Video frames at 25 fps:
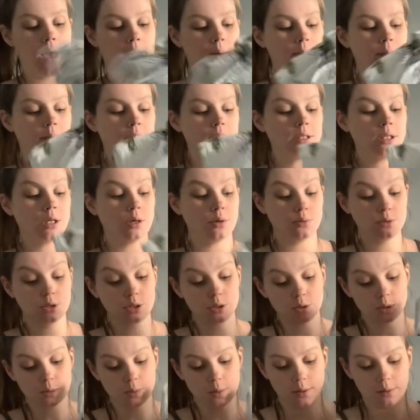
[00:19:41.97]
So 2
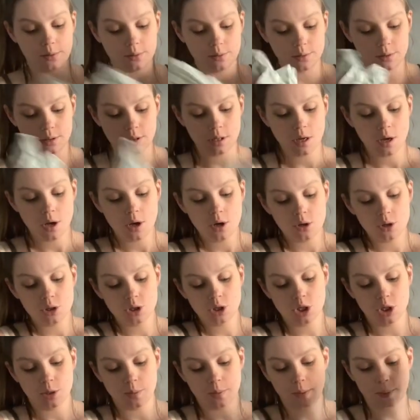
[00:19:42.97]
swaddles,
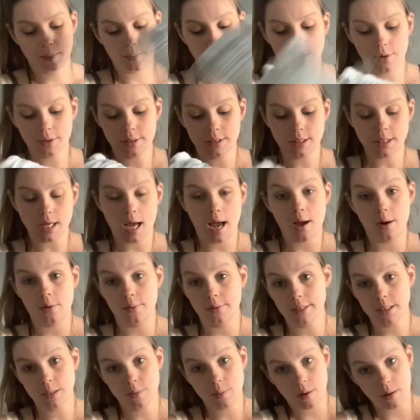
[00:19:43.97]
super important. I
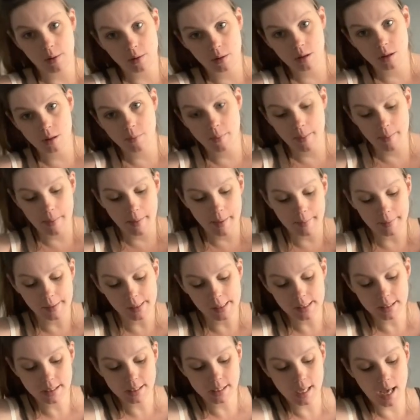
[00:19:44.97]
always swaddle my
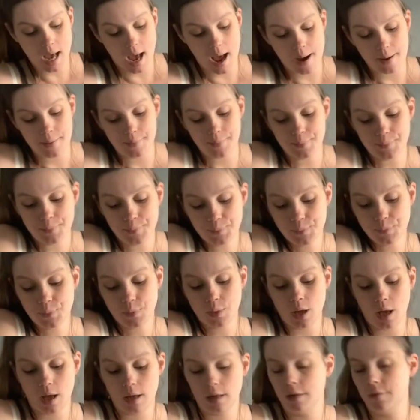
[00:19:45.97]
babies. And
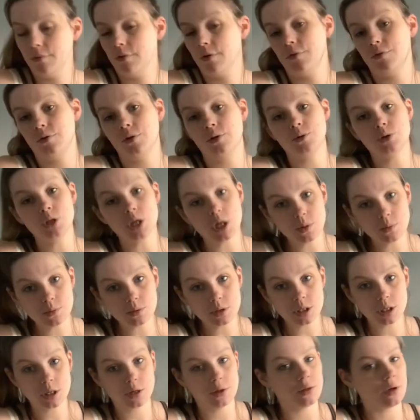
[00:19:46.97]
even if you
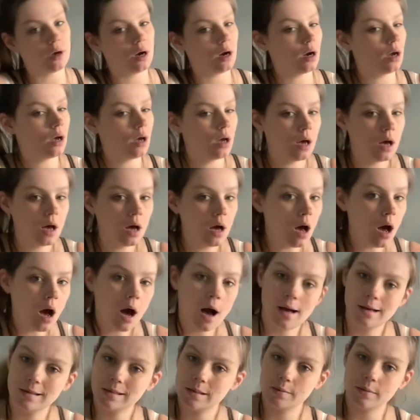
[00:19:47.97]
don't, they're
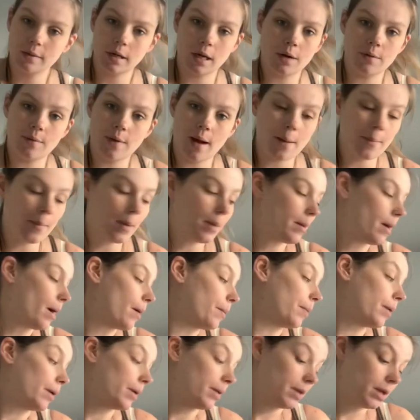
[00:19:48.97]
awesome to kind of wrap baby up
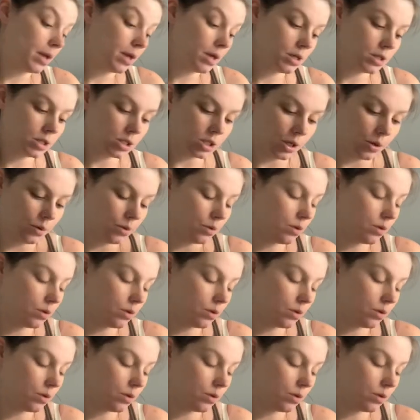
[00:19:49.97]
in. So